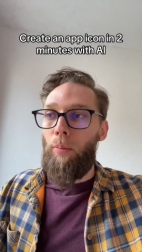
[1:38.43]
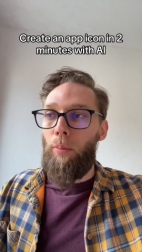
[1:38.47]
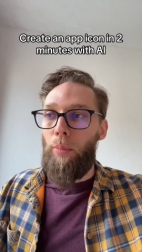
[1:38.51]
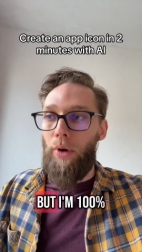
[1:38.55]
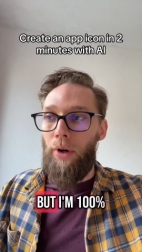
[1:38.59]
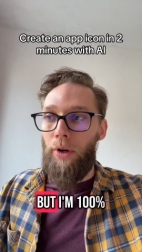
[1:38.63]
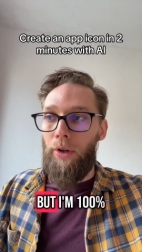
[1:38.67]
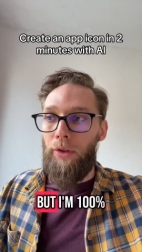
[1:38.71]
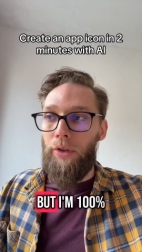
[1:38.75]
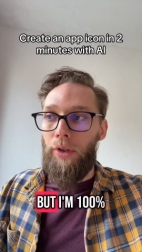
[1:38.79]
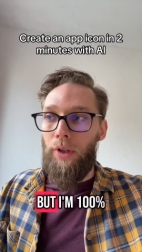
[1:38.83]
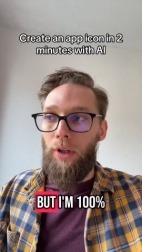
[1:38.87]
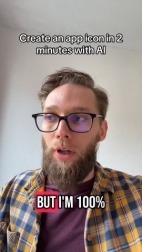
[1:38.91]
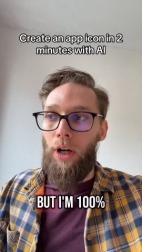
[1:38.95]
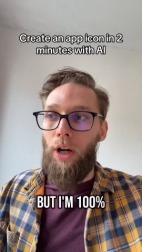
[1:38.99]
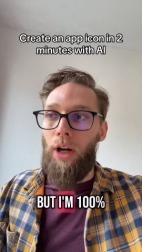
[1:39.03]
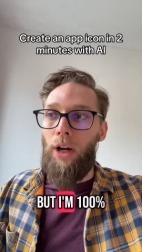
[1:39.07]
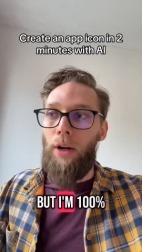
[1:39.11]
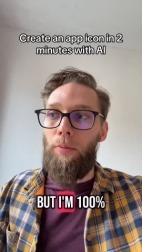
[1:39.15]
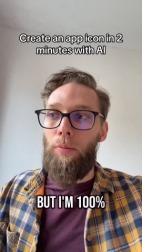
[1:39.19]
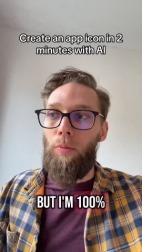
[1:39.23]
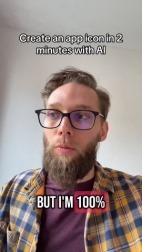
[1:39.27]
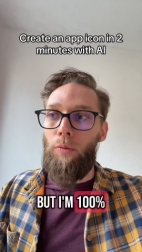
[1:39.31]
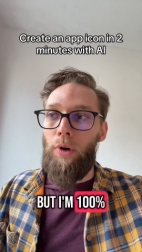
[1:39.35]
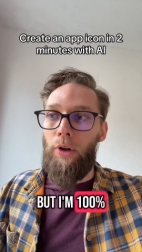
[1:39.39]
But
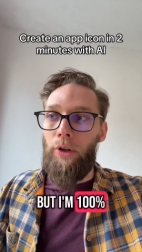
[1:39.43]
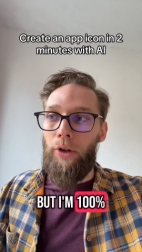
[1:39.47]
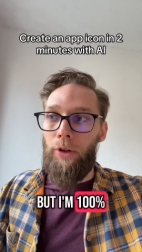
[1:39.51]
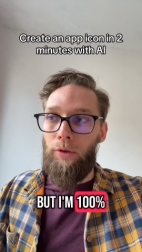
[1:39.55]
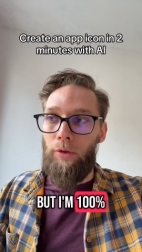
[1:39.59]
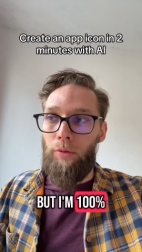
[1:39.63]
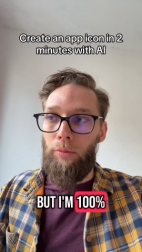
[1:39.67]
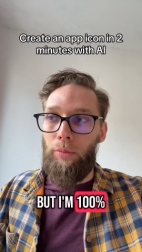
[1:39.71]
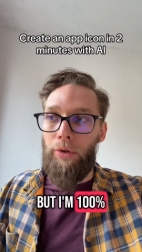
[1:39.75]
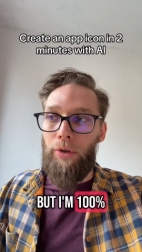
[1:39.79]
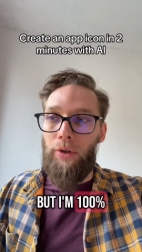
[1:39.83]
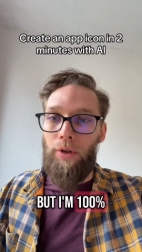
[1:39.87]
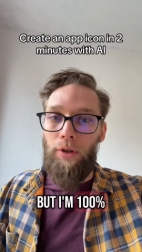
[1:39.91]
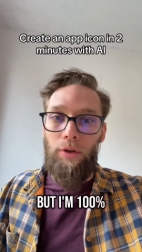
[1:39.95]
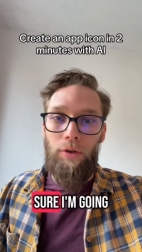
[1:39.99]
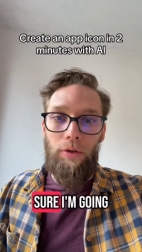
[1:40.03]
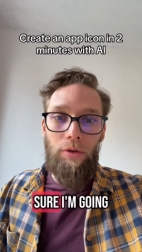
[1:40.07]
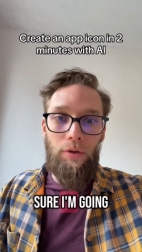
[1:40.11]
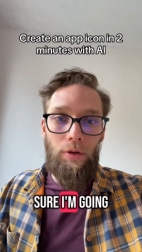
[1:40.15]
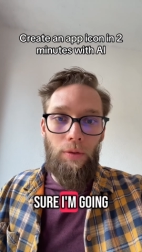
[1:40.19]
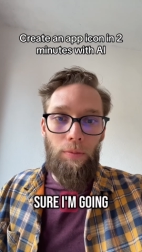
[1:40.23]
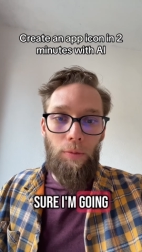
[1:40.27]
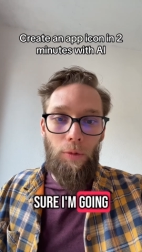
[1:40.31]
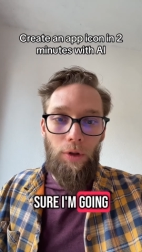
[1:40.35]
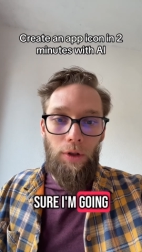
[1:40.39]
I'm 100%
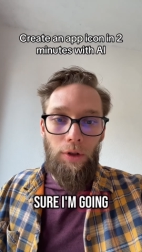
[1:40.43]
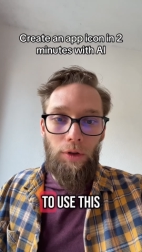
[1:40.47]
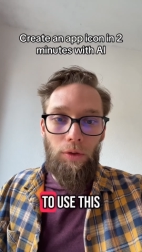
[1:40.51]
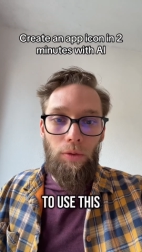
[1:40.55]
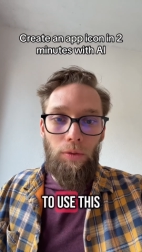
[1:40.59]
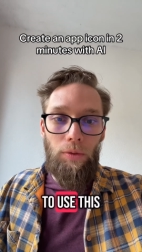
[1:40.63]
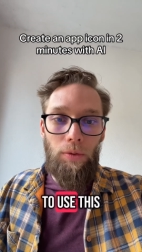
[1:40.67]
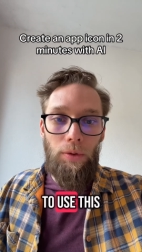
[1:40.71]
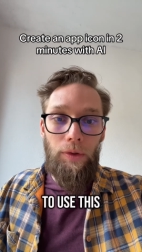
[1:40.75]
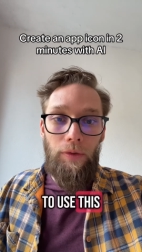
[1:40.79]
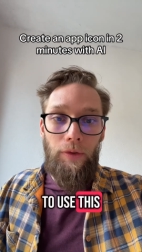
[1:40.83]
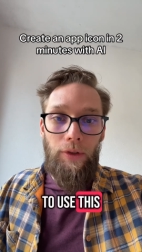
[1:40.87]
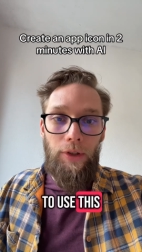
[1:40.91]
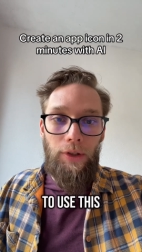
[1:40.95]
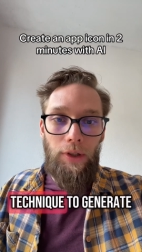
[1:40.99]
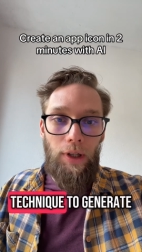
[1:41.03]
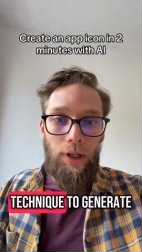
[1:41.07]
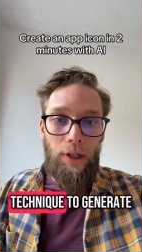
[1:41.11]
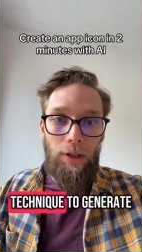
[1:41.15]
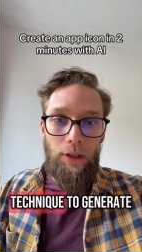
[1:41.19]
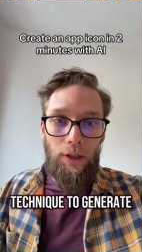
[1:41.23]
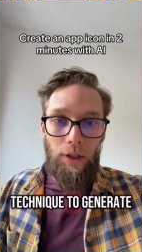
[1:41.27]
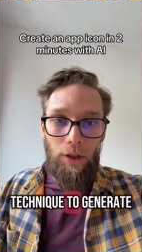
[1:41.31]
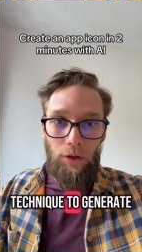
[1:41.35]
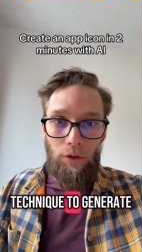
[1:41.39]
sure I'm going to use this
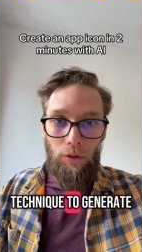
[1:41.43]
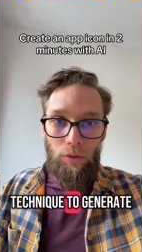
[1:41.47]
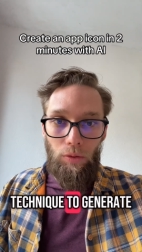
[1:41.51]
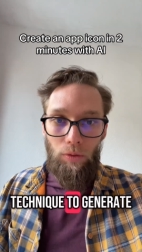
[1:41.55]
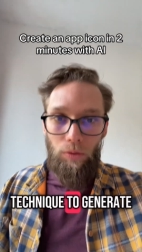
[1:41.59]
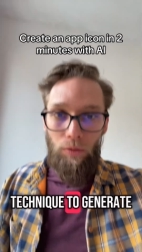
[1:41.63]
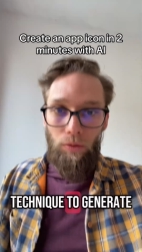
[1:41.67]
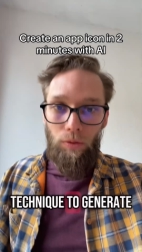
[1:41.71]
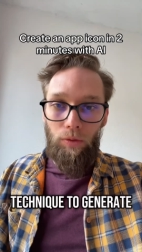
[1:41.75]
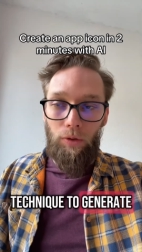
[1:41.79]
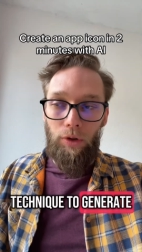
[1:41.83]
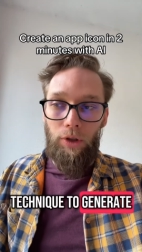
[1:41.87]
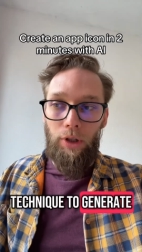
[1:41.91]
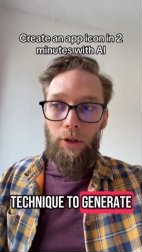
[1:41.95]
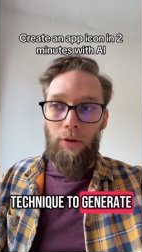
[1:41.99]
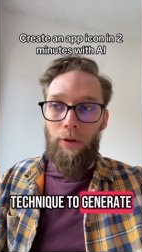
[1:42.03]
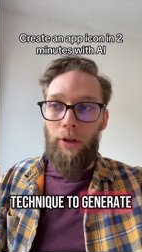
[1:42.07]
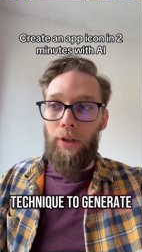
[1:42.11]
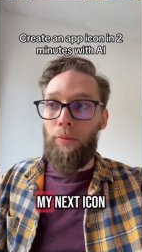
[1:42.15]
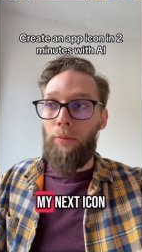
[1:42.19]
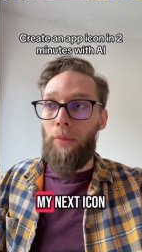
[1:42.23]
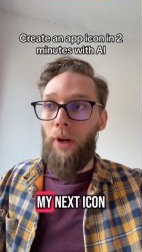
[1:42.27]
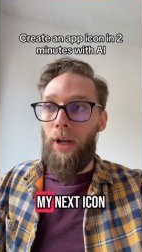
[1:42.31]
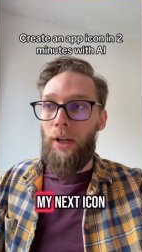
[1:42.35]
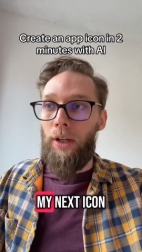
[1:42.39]
technique to
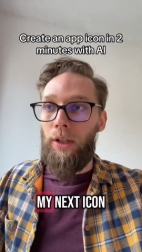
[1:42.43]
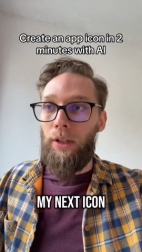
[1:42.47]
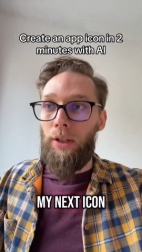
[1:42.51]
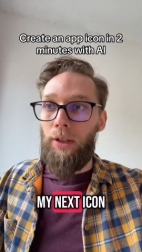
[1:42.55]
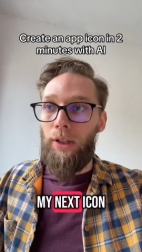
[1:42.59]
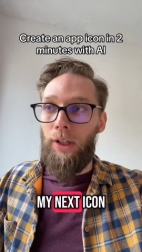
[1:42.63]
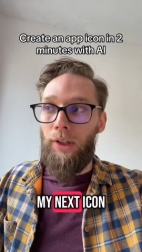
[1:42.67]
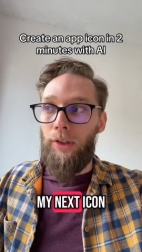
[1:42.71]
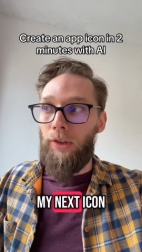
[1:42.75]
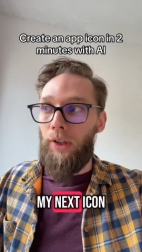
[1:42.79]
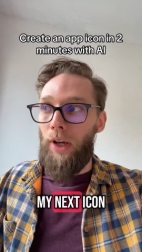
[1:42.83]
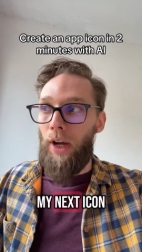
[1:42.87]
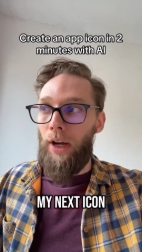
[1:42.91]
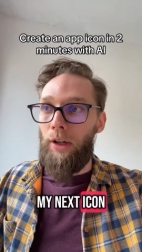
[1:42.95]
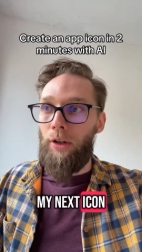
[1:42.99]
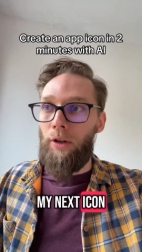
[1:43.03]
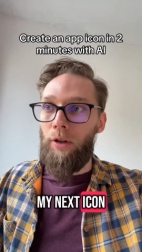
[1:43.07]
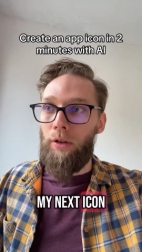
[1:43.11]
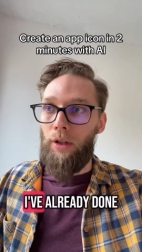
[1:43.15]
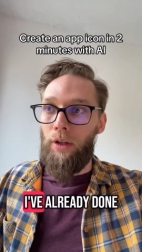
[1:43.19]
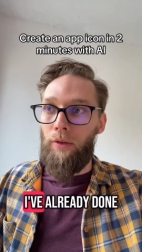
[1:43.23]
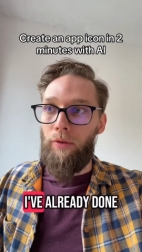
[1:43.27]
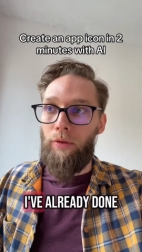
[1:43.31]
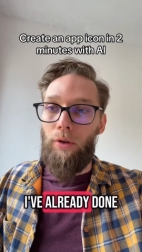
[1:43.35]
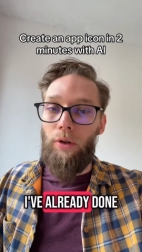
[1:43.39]
generate my next
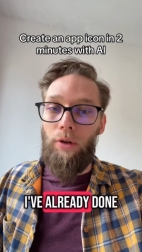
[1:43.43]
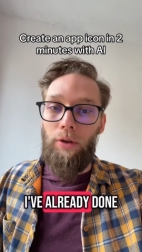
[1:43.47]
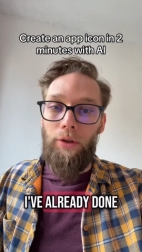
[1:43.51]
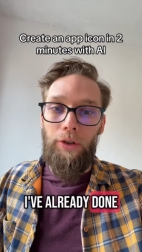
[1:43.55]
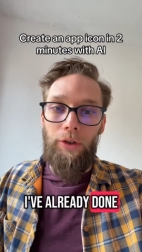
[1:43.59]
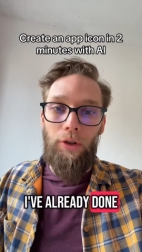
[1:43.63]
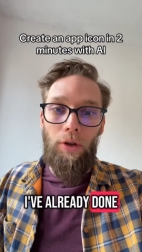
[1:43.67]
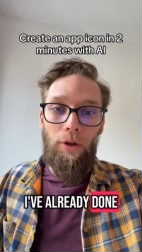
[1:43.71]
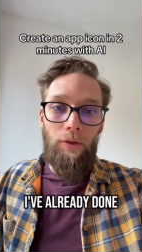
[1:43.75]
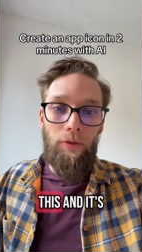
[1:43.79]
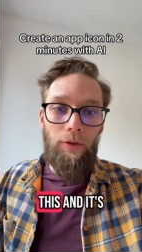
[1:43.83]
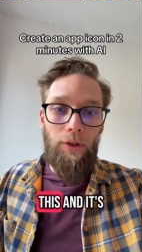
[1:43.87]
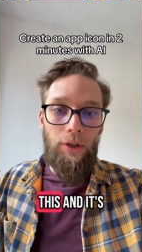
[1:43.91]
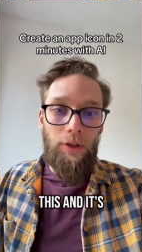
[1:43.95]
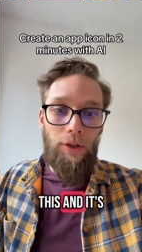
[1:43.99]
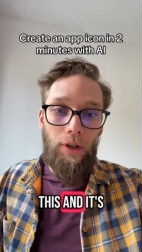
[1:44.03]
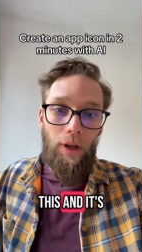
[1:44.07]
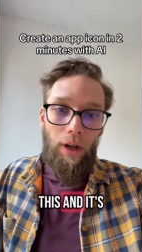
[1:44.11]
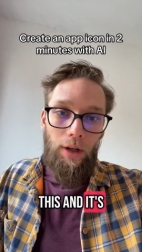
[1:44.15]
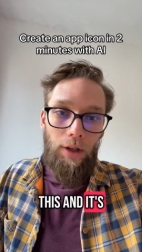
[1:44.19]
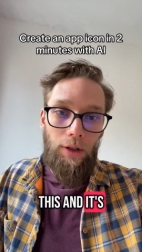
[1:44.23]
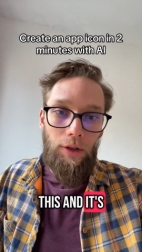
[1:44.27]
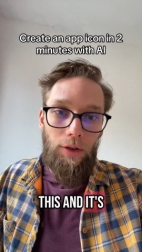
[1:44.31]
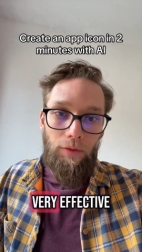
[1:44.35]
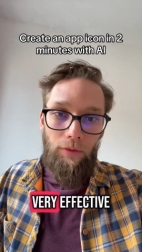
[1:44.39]
icon. I've already done this
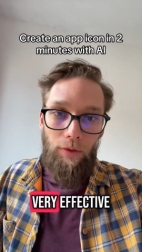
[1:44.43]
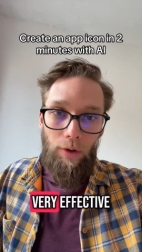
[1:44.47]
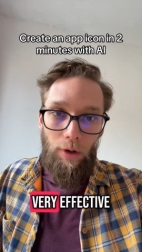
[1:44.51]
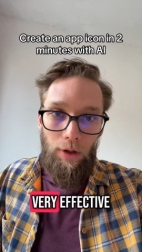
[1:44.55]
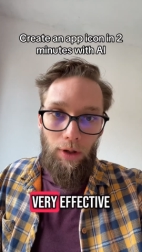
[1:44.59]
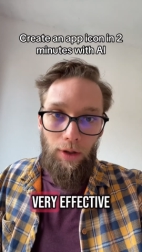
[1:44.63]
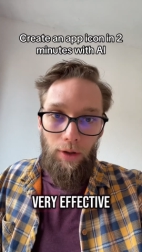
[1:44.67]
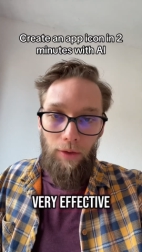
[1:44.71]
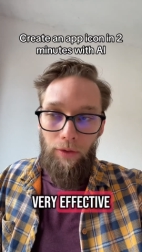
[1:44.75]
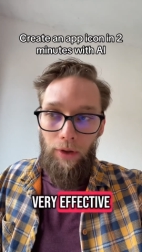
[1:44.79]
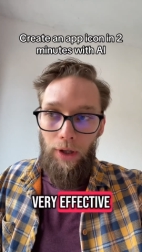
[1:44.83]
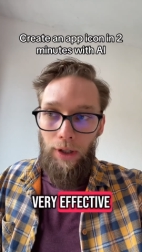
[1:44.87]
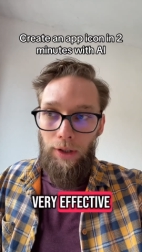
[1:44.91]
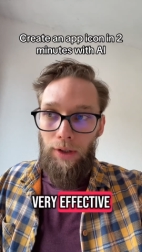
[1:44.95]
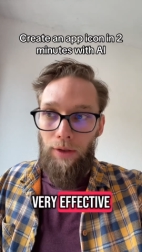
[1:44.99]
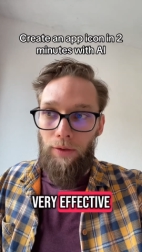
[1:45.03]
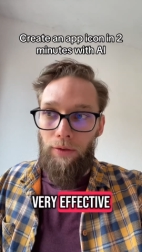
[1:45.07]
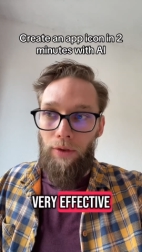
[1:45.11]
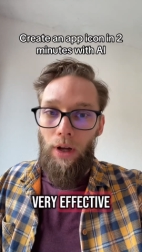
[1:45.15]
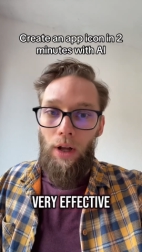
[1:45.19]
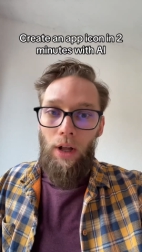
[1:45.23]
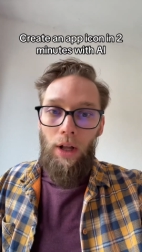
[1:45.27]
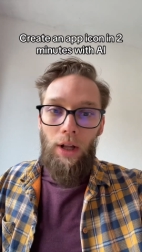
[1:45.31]
and it's very effective.